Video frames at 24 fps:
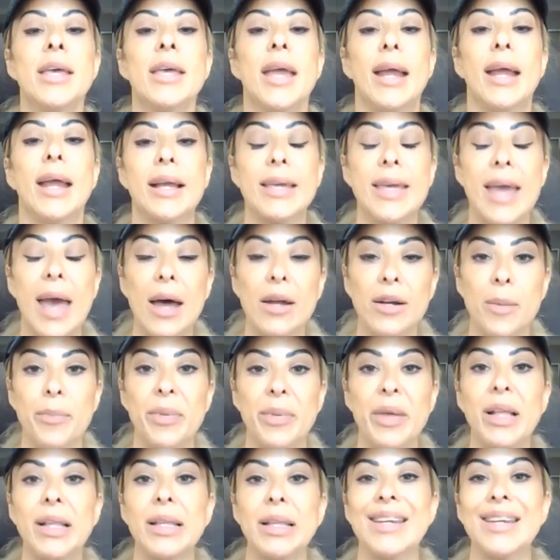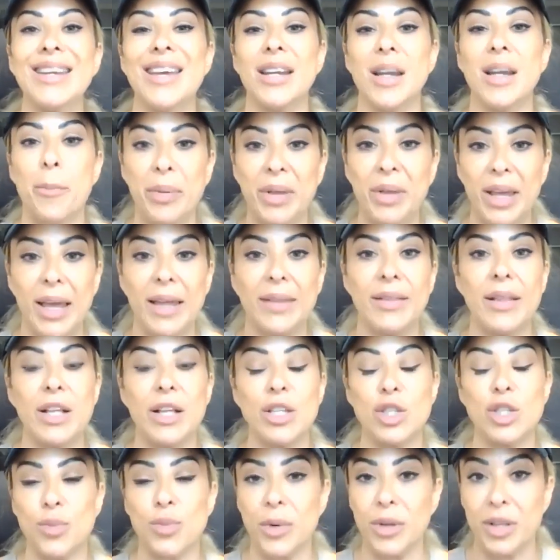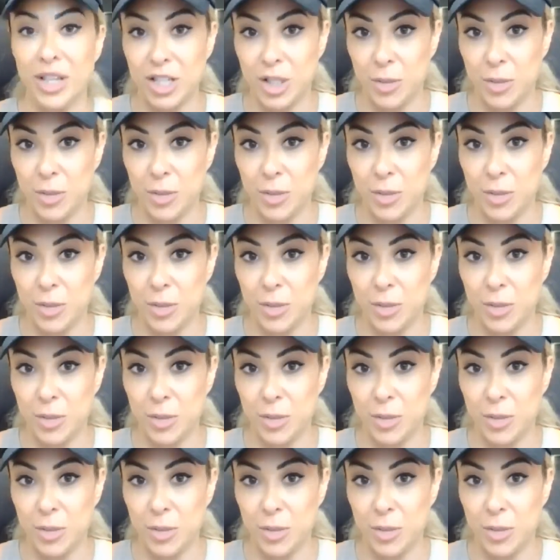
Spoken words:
and accountability and a plan that's really